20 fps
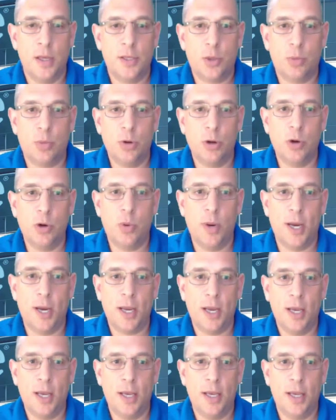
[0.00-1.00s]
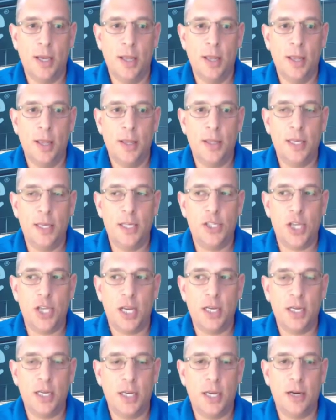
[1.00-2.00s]
So real quick, the
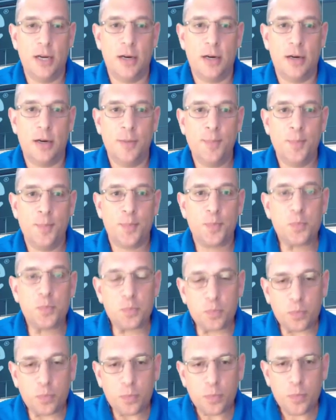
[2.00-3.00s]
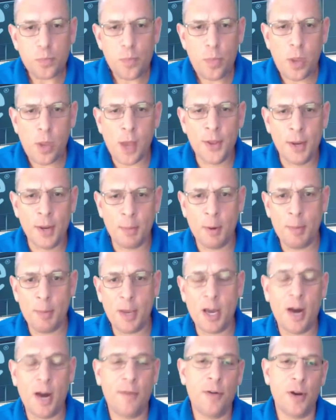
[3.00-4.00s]
agenda here that I'm going to
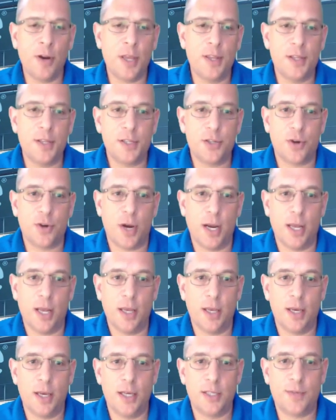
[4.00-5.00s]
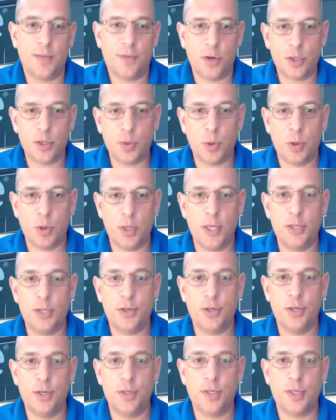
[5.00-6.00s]
be covering in this training is first we will
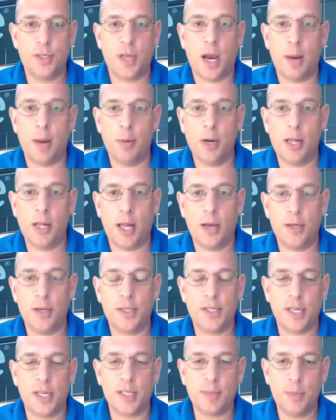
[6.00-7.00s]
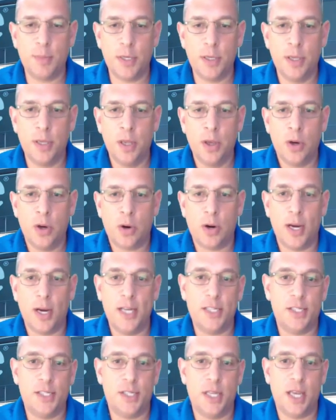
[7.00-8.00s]
introduce the Hybrid Cloud Assessment, or
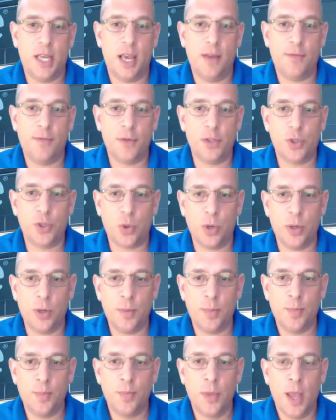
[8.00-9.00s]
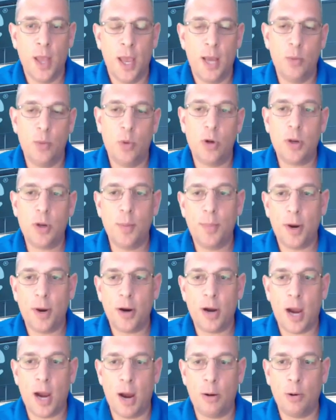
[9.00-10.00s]
H C A for short, and we'll
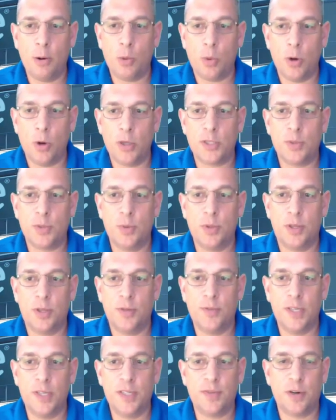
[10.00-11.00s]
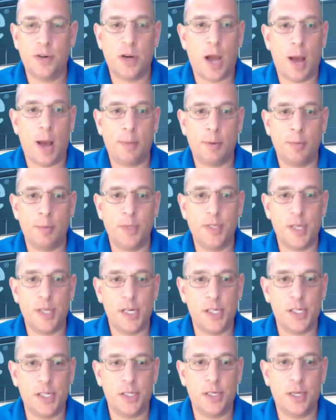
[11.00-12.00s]
compare how it works with the vSphere
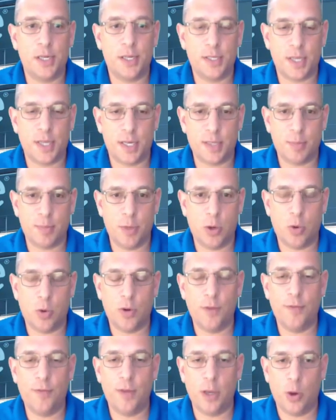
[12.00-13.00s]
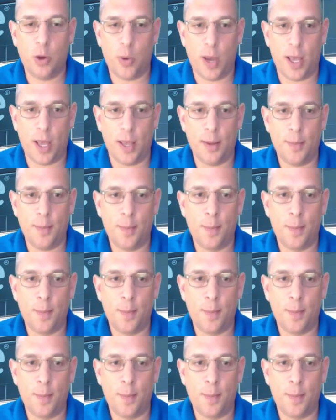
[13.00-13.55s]
Optimization Assessment, or the V O A.